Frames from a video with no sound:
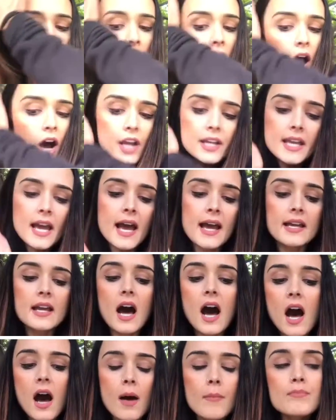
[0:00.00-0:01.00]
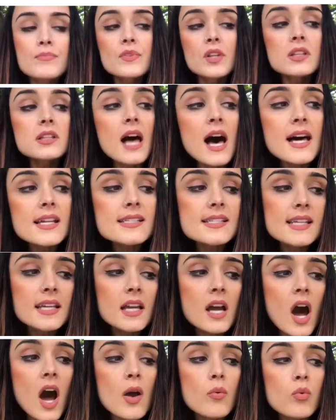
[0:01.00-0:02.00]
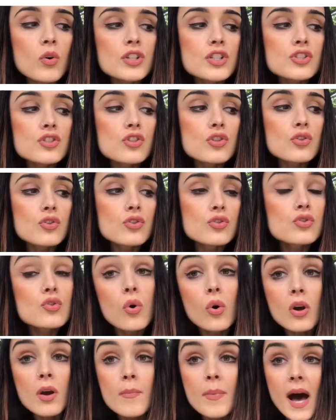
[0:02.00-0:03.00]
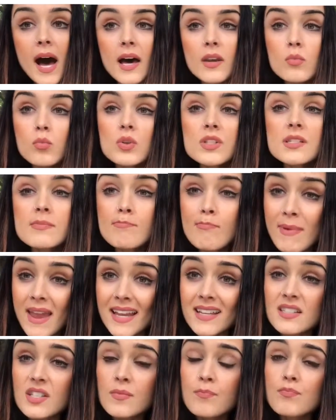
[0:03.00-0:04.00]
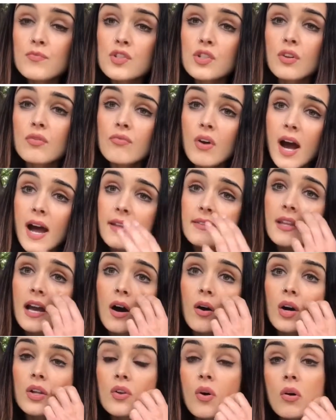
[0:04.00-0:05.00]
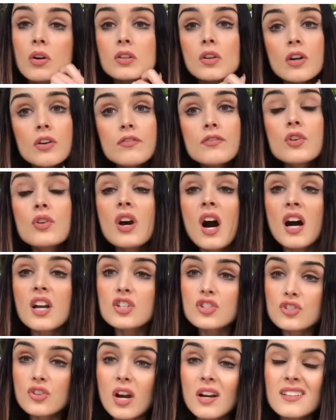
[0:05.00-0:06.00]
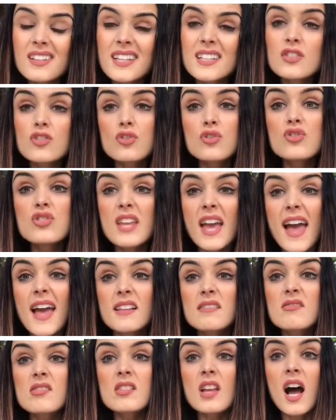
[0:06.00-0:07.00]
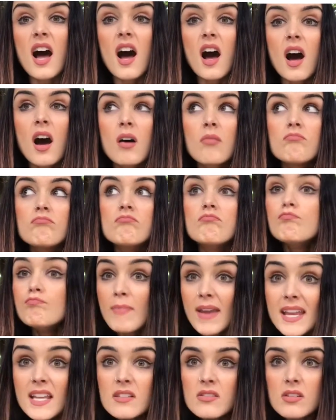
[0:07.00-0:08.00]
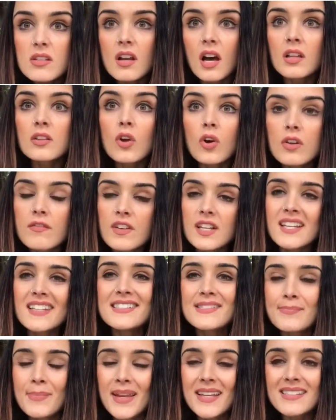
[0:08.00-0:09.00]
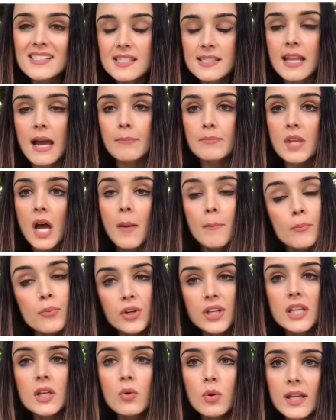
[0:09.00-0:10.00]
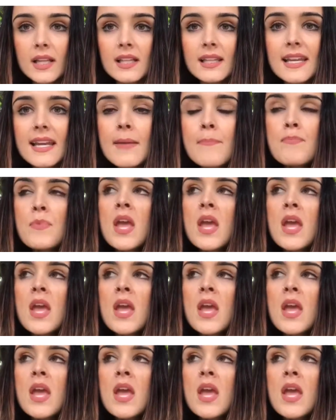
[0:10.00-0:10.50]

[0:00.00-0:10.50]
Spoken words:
Okay, the last thing I wanted to talk about was meat. So right now I know a lot of you are struggling to get meat. A lot of it is being snapped up pretty quickly.